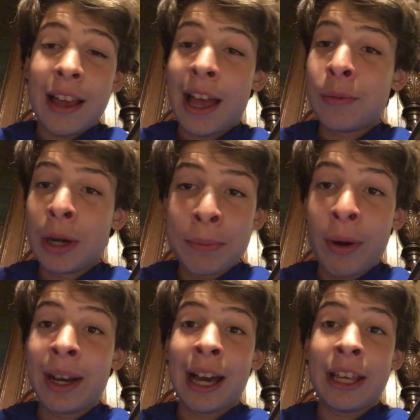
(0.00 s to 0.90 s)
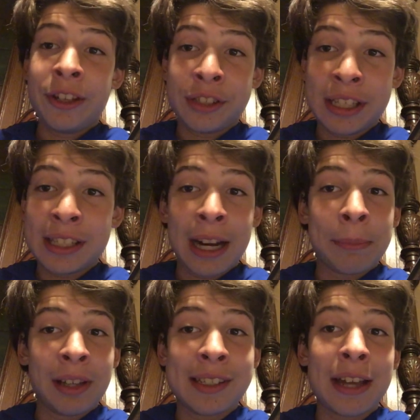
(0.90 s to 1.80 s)
At one point, I used this and I
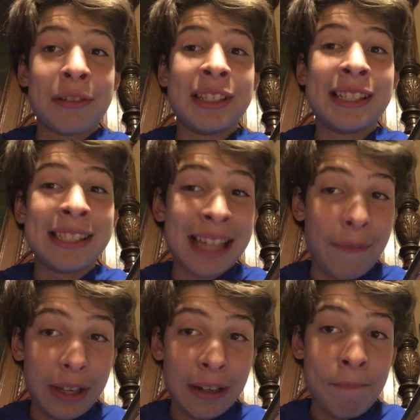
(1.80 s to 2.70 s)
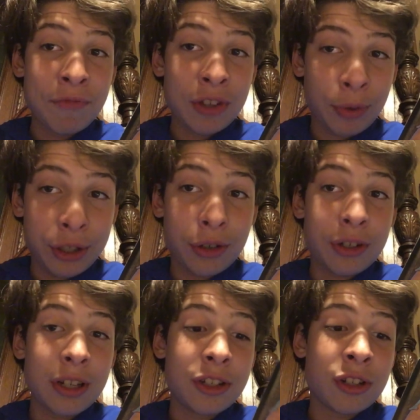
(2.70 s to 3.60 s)
placed down 7 creature.
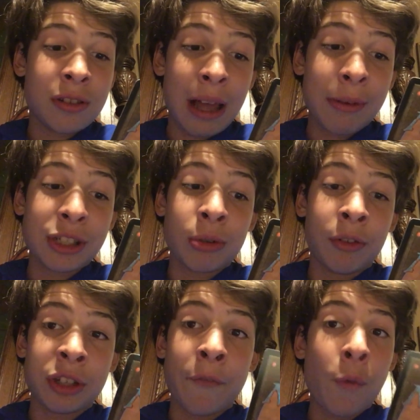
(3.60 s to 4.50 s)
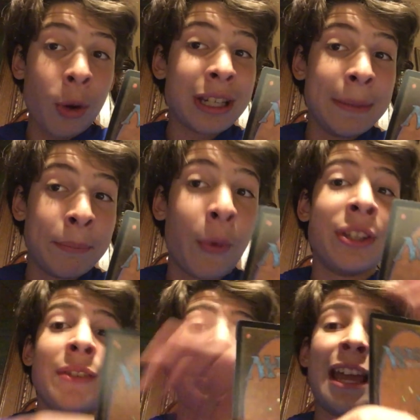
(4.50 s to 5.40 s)
That was equivalent to 14
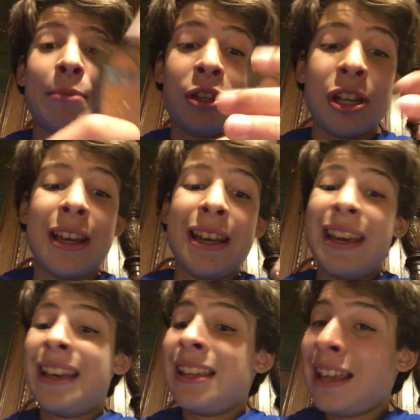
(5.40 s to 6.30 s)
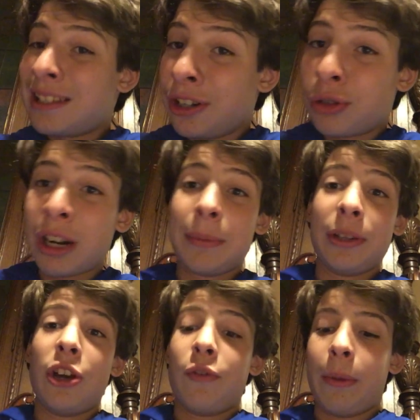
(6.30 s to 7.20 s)
points of damage. It's
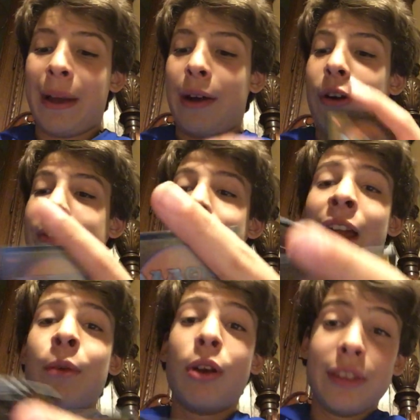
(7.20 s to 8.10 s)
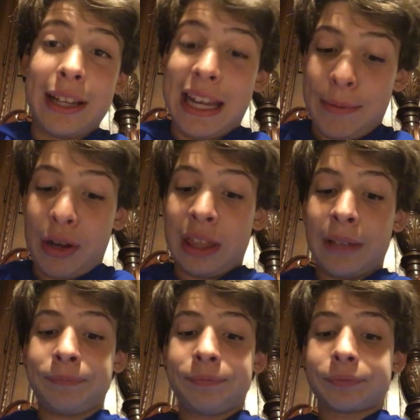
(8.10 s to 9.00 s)
incredibly overpowered. I won the game with it.